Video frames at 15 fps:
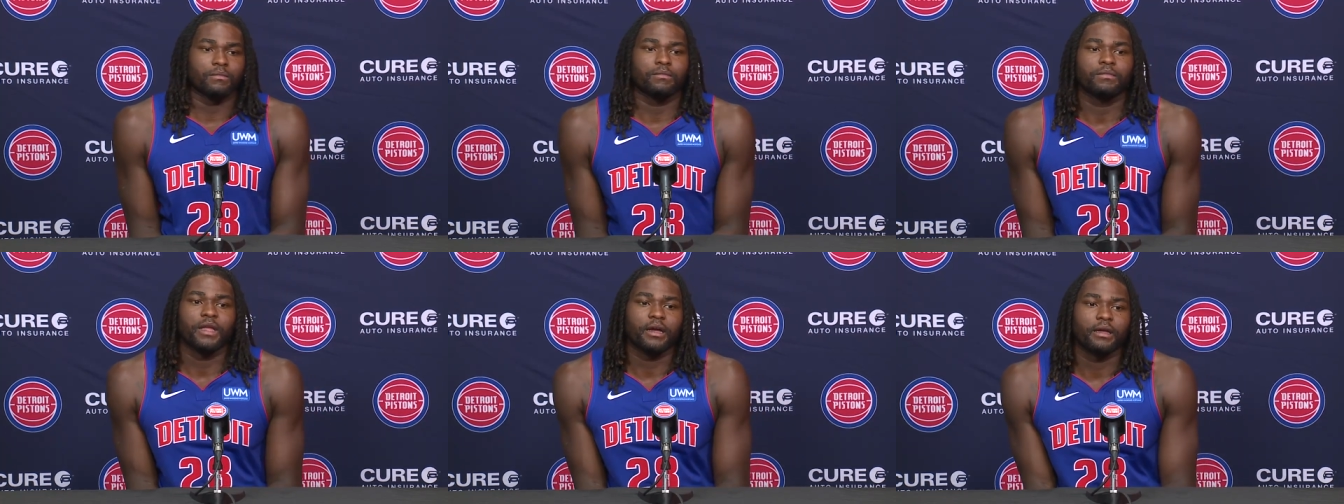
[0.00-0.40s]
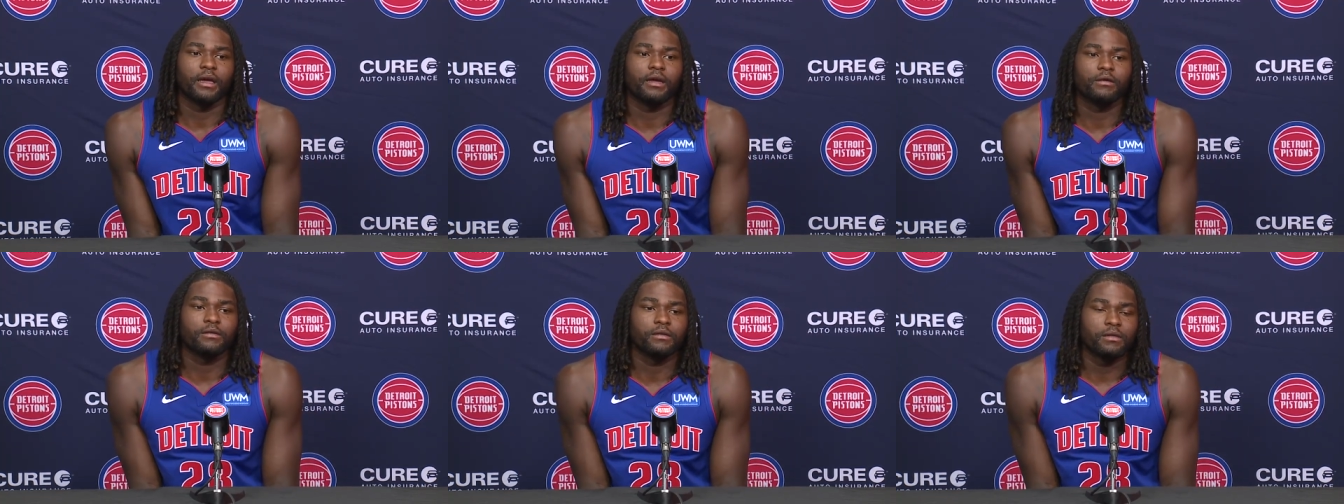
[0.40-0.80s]
that can
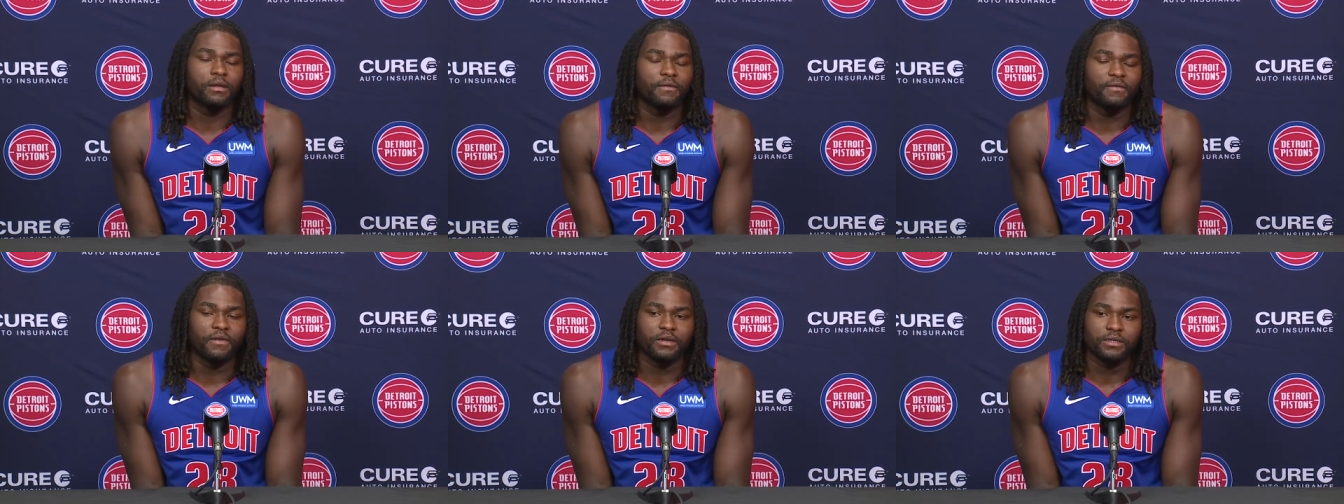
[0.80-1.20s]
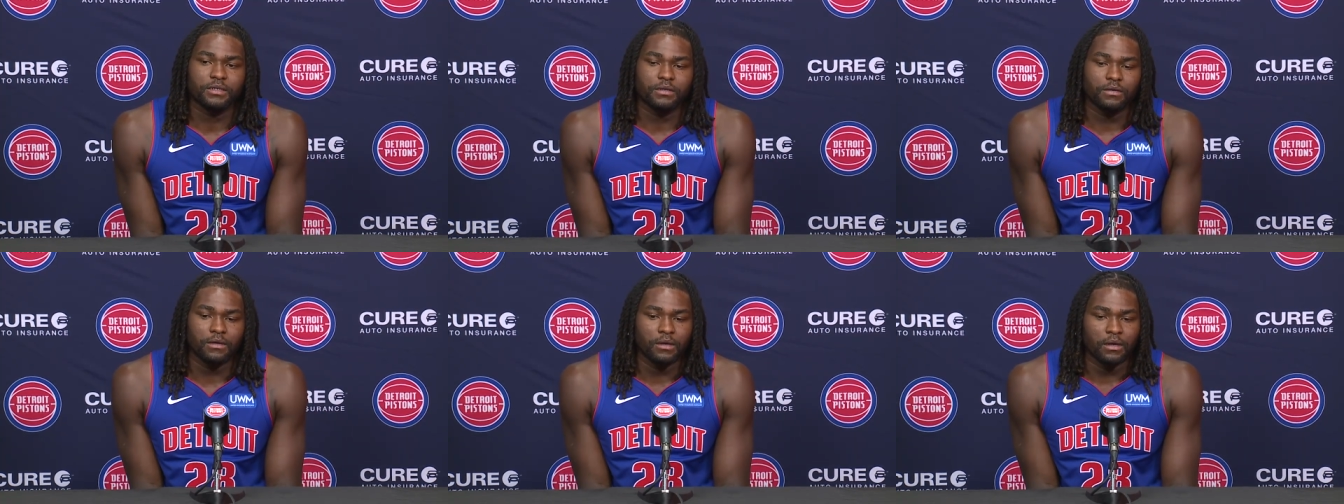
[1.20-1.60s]
anchor the defense.
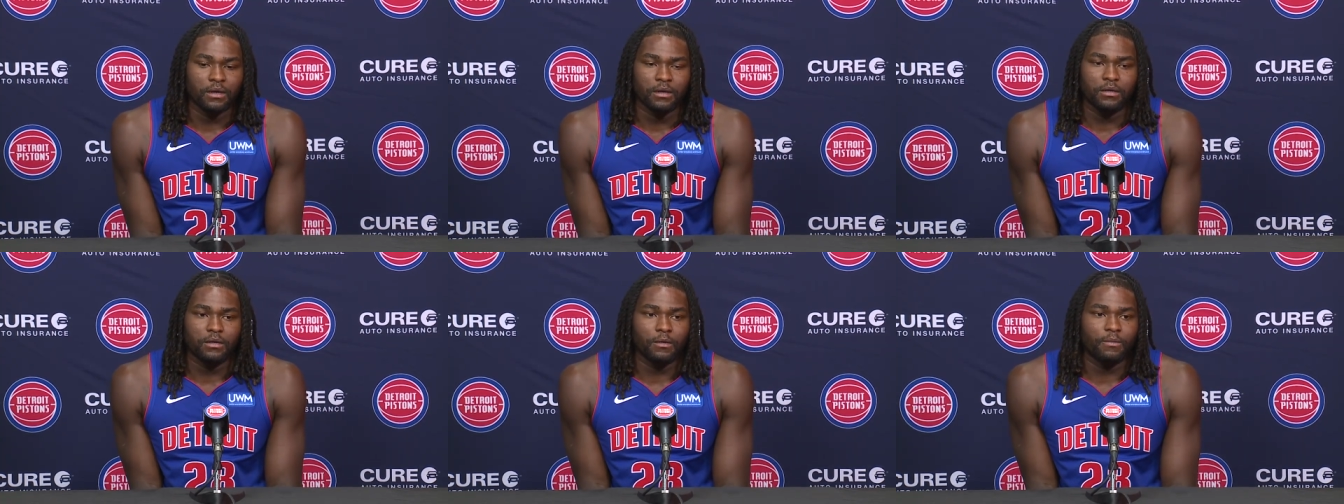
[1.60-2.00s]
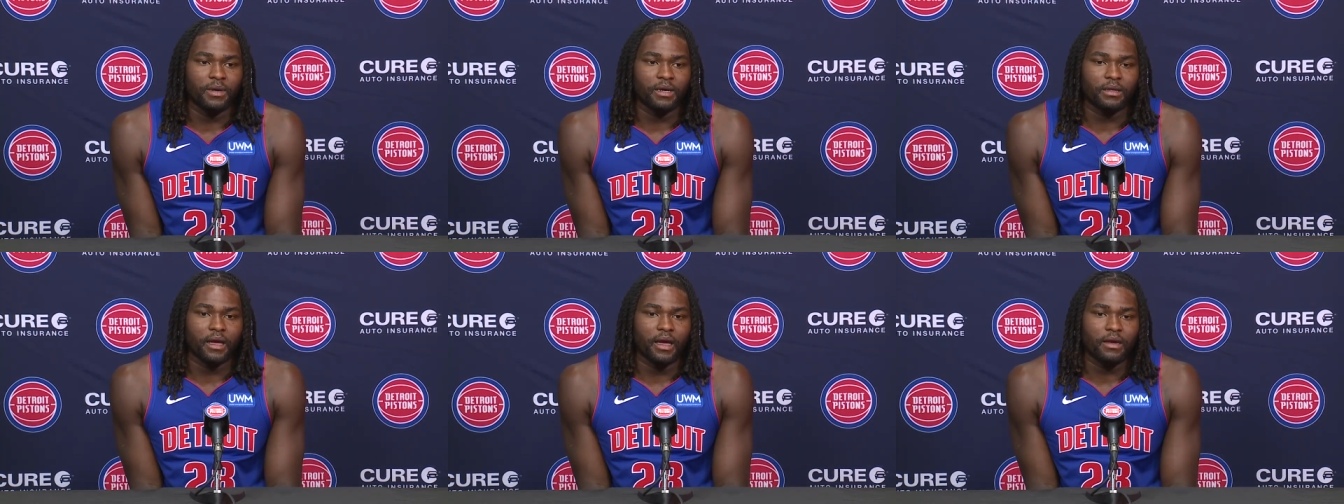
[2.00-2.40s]
So, you know,
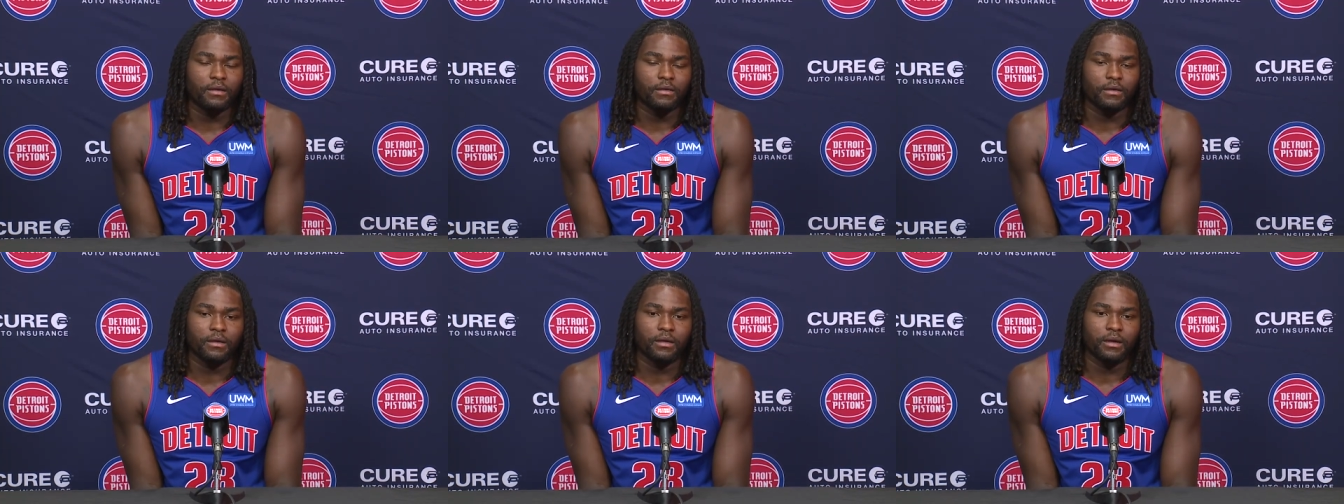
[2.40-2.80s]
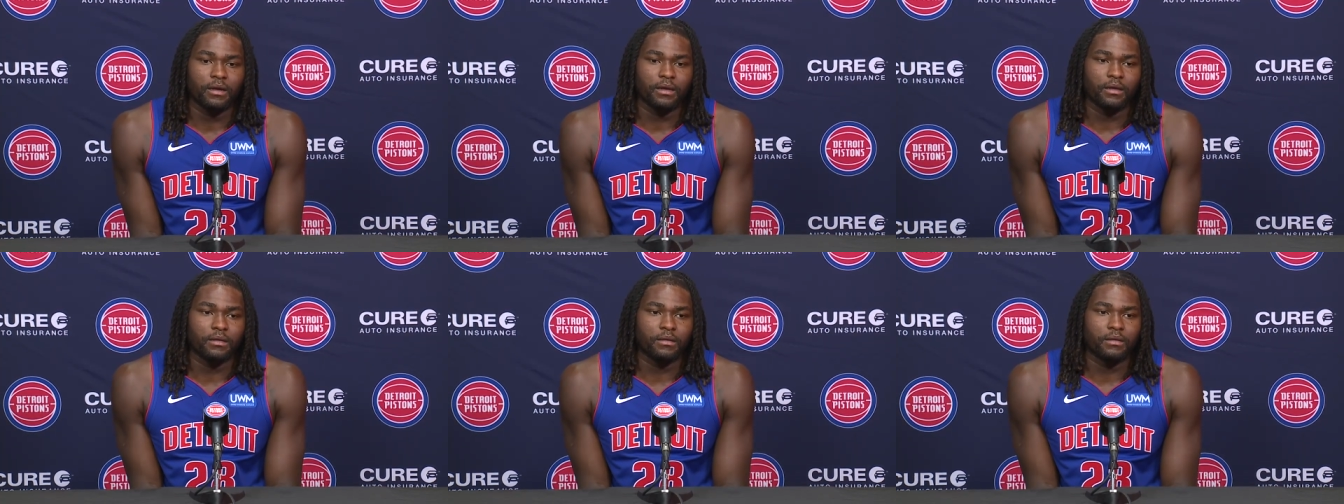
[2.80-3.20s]
being the anchor,
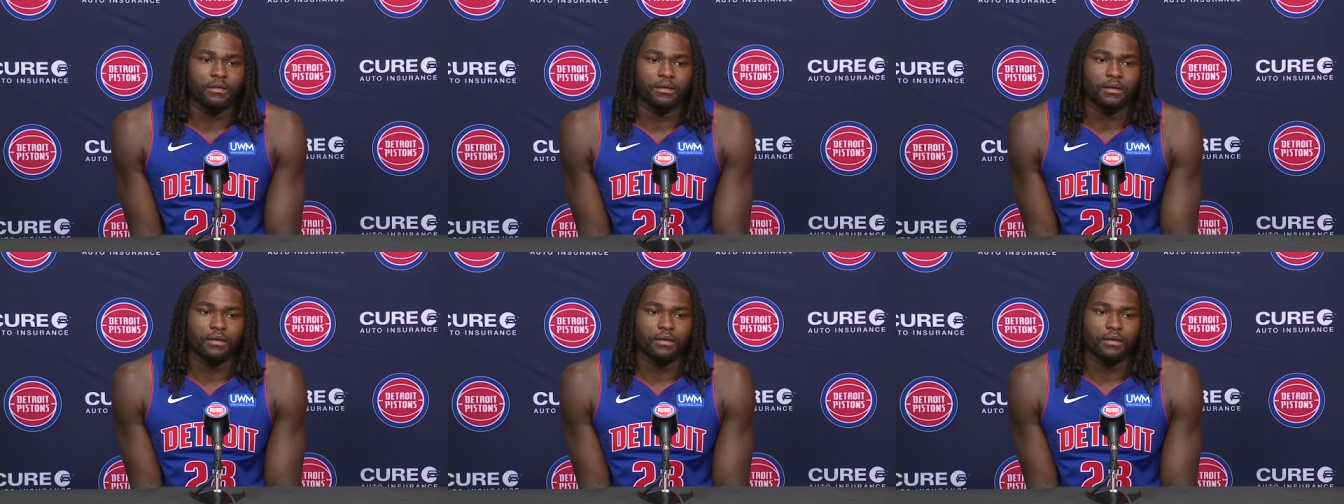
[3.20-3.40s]
and